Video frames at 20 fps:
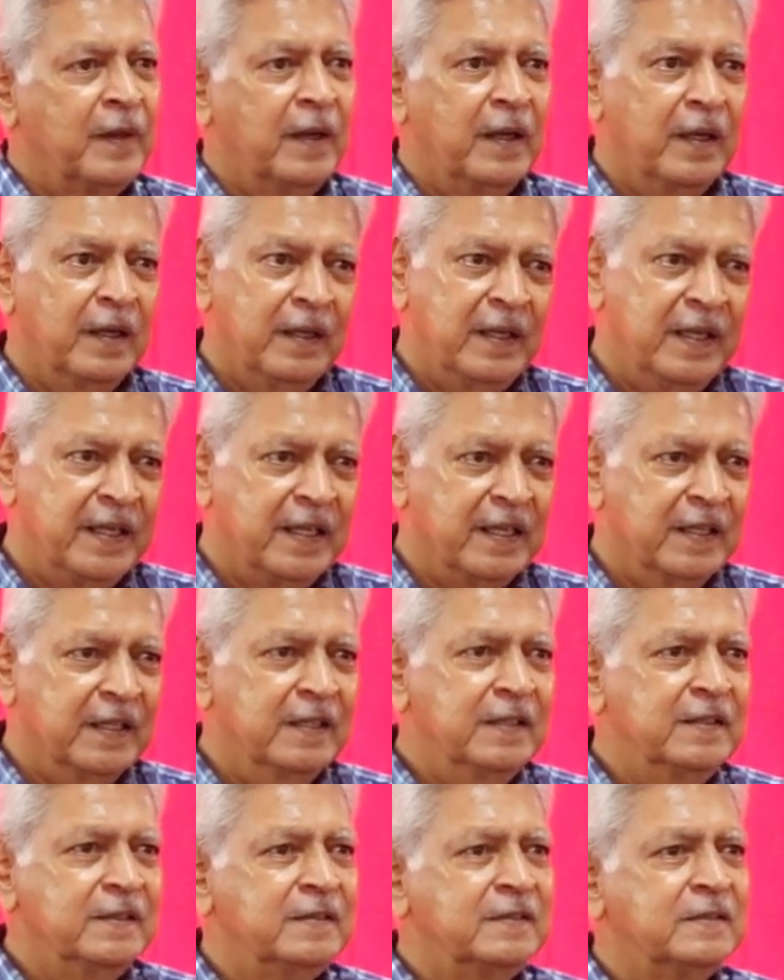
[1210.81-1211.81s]

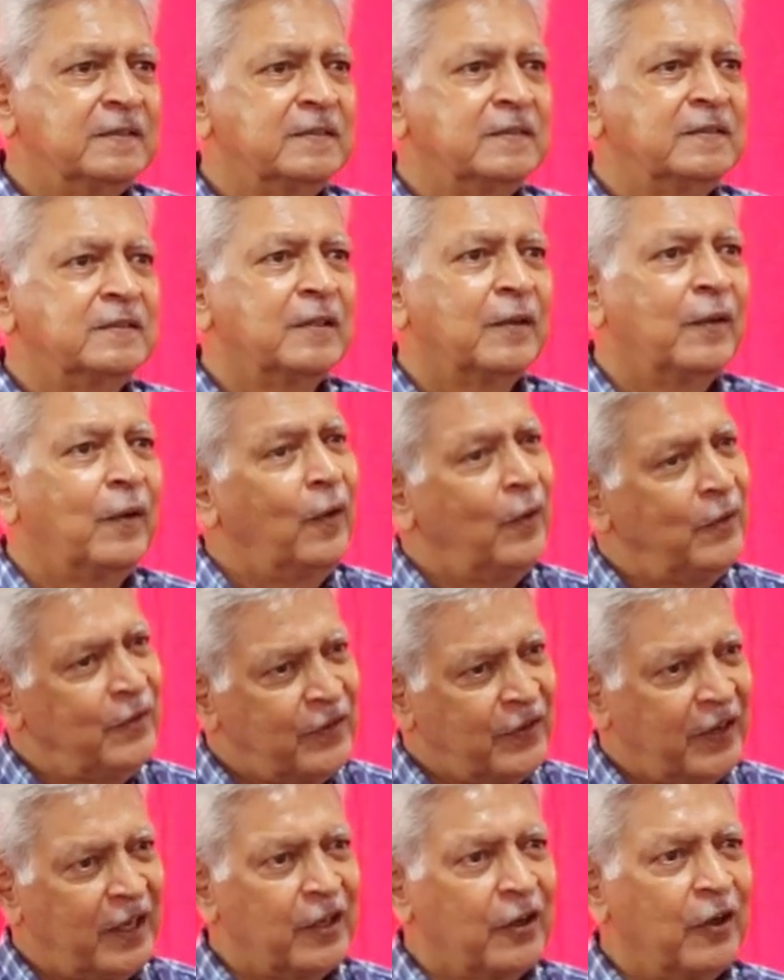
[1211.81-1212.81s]
earlier on
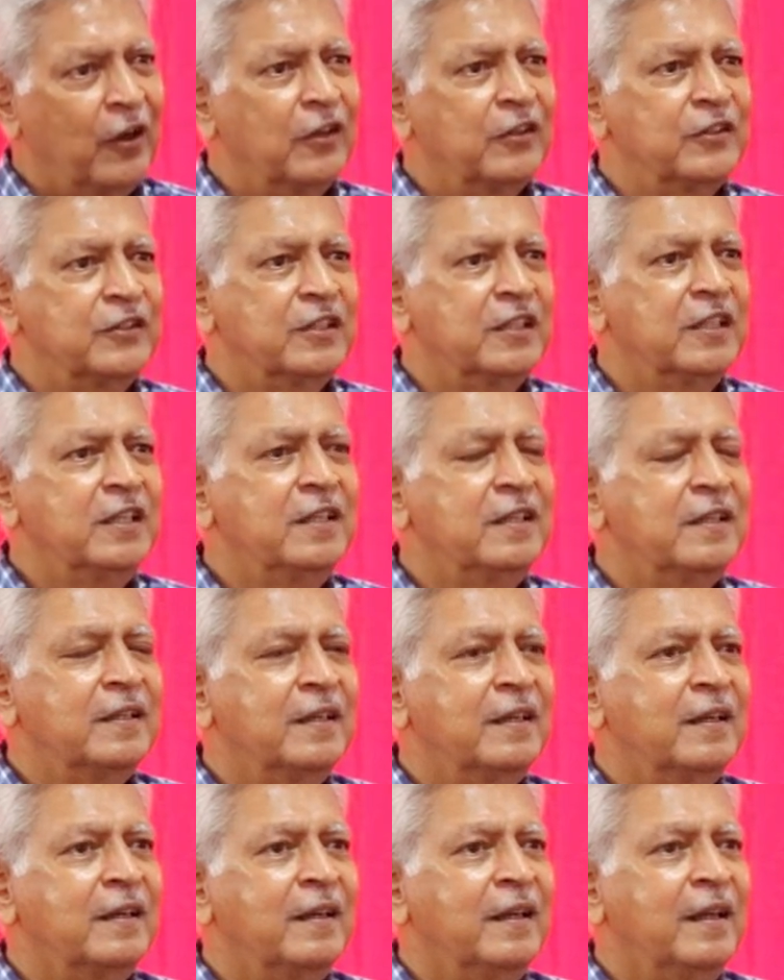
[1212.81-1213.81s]
psychology
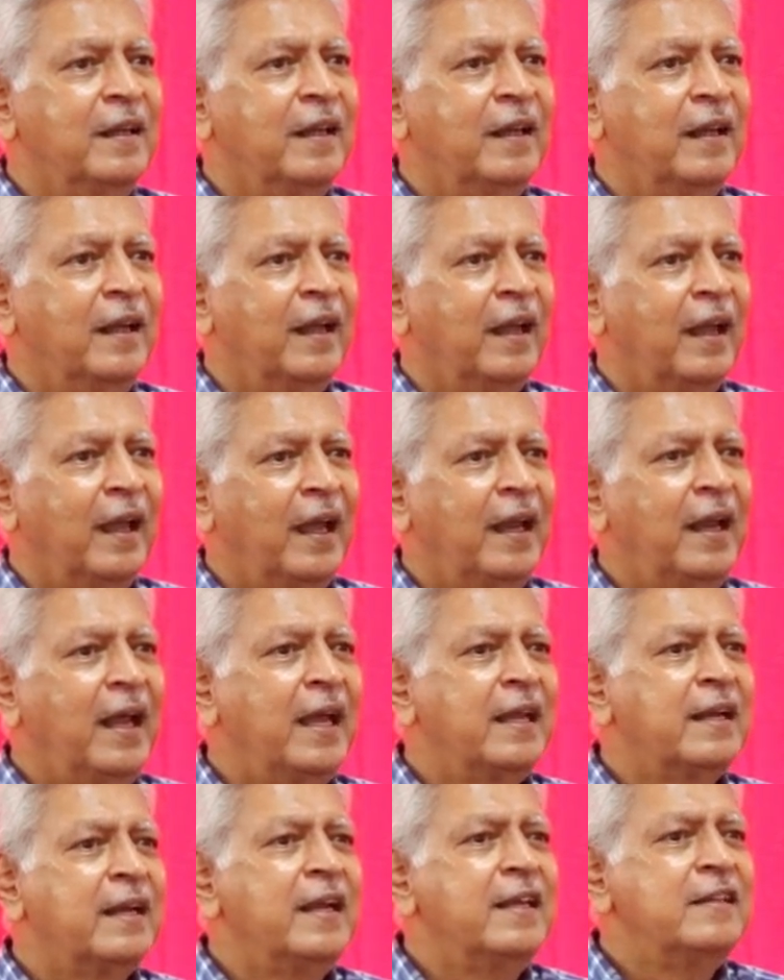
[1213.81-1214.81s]
and
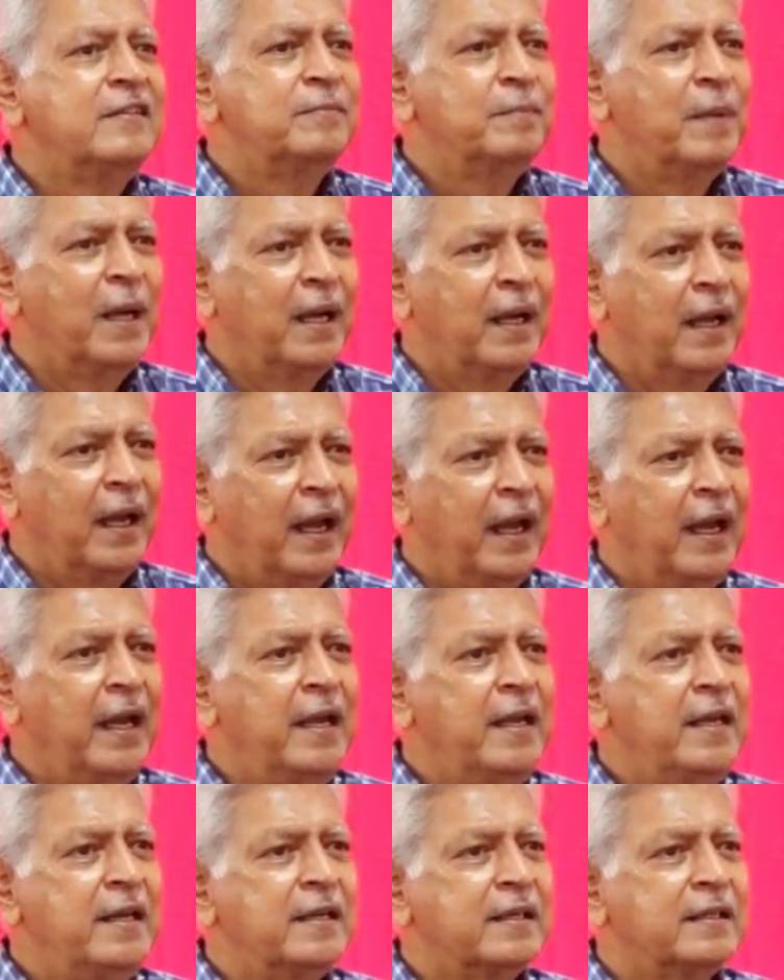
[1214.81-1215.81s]
I raised my
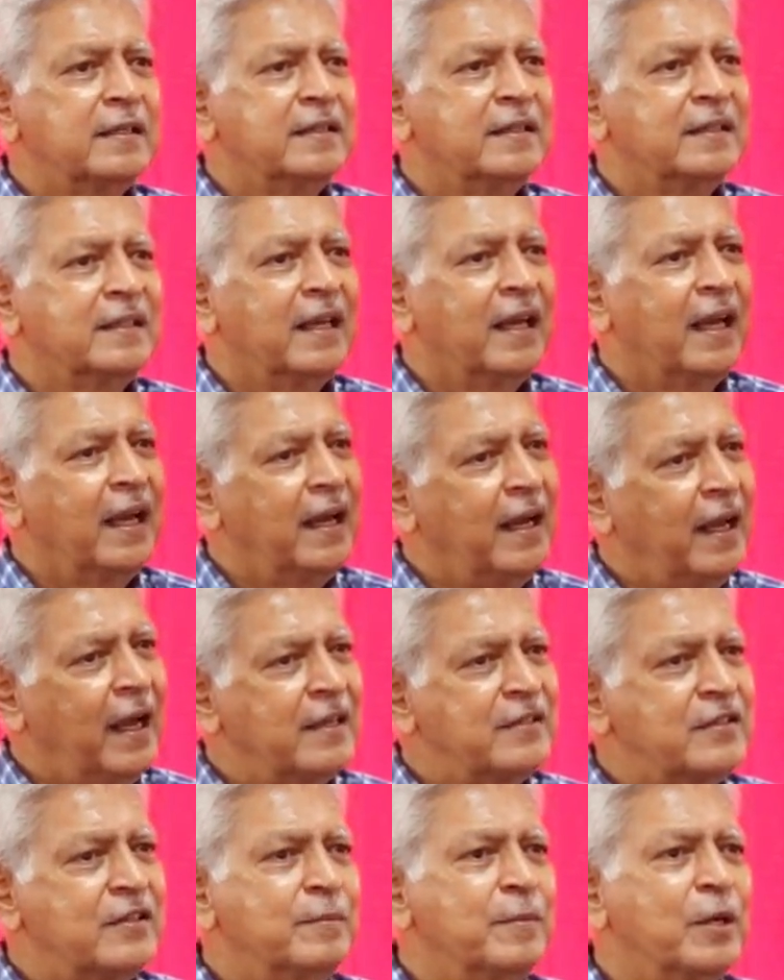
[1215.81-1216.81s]
hand and
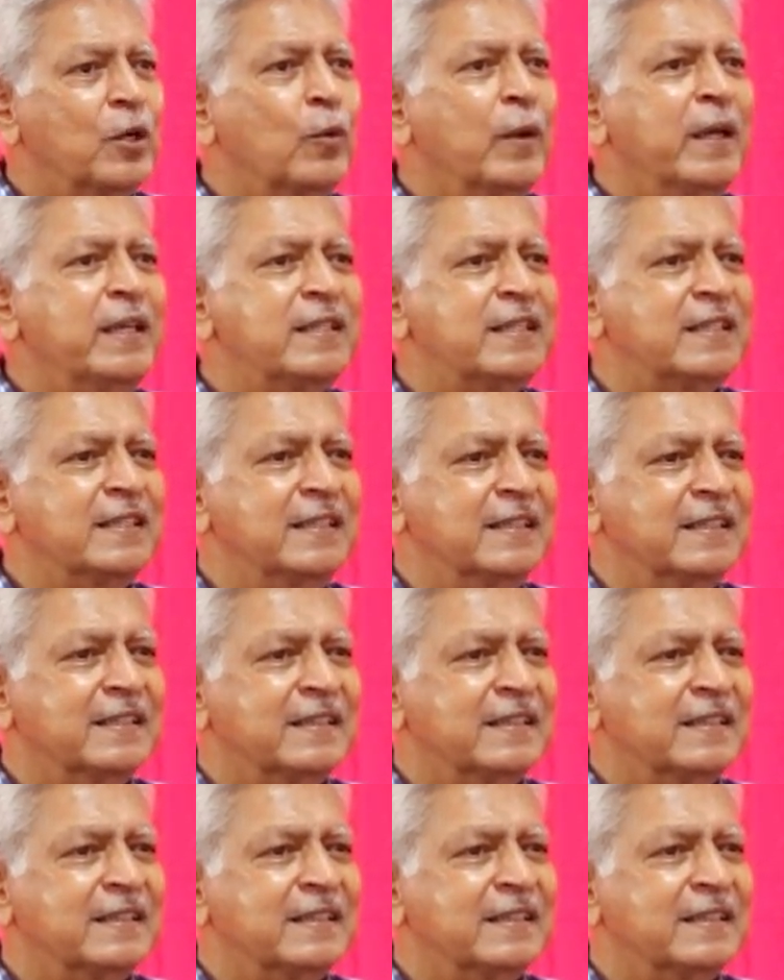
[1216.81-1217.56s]
asked him a question